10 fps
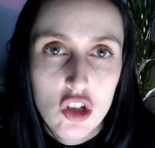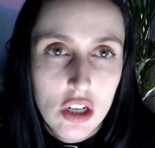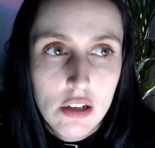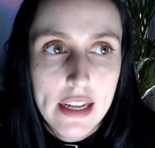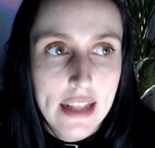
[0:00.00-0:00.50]

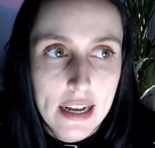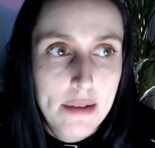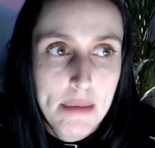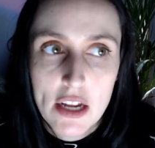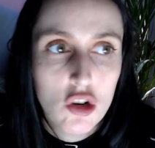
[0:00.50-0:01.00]
generally that
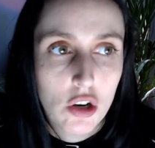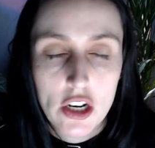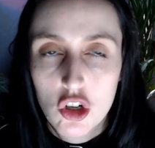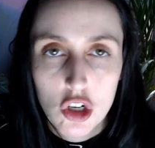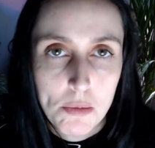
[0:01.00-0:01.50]
can mean you're
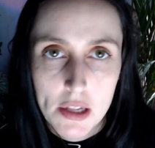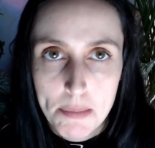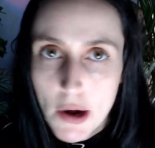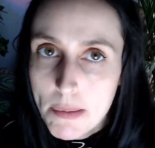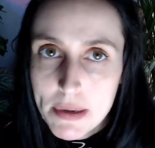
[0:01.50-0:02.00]
in tune with your
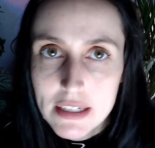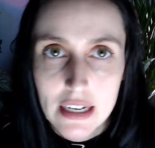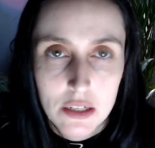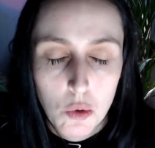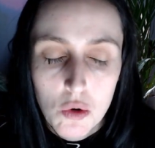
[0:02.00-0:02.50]
purpose
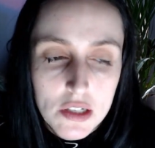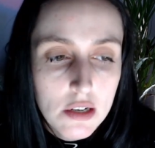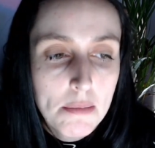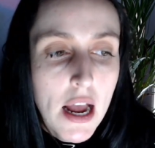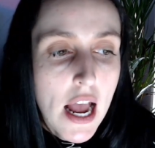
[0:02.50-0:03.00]
and that's
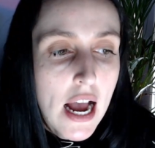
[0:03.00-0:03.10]
awesome.